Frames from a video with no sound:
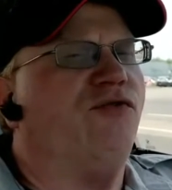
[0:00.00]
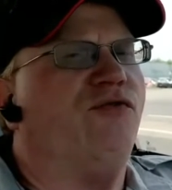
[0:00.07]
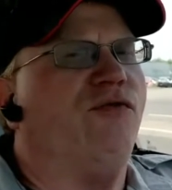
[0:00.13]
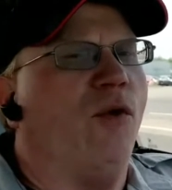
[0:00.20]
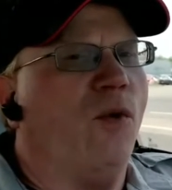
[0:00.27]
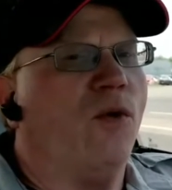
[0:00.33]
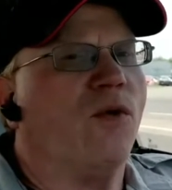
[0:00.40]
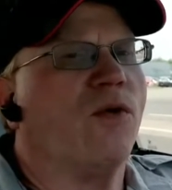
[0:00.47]

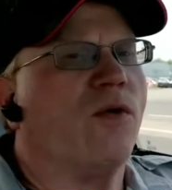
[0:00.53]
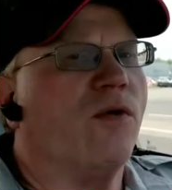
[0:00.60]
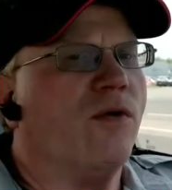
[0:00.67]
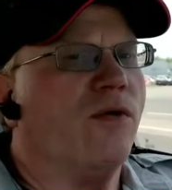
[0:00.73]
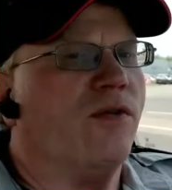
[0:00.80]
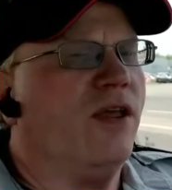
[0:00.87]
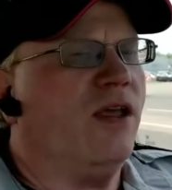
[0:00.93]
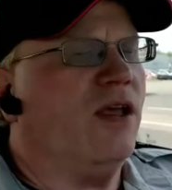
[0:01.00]
for
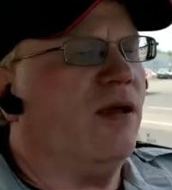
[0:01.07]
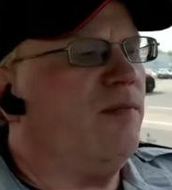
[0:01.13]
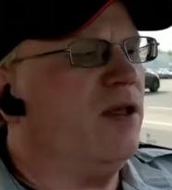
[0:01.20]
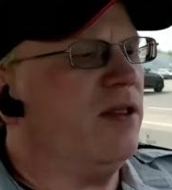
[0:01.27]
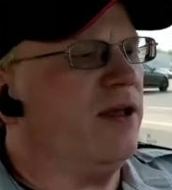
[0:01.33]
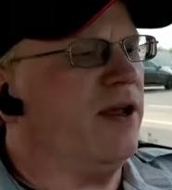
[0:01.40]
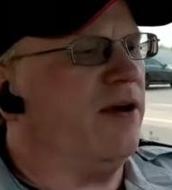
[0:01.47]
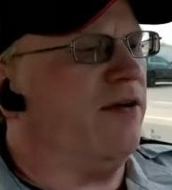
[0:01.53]
the
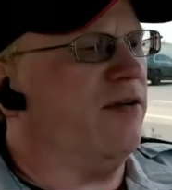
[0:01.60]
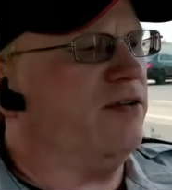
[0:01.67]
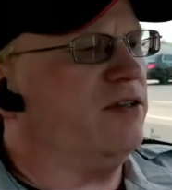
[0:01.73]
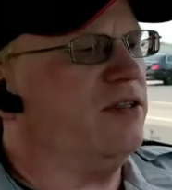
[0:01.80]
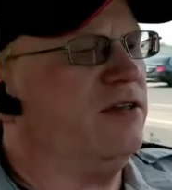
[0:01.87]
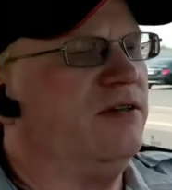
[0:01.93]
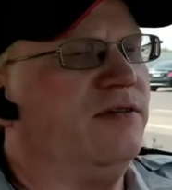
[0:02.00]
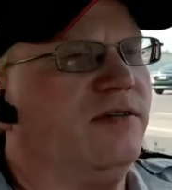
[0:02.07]
emulators,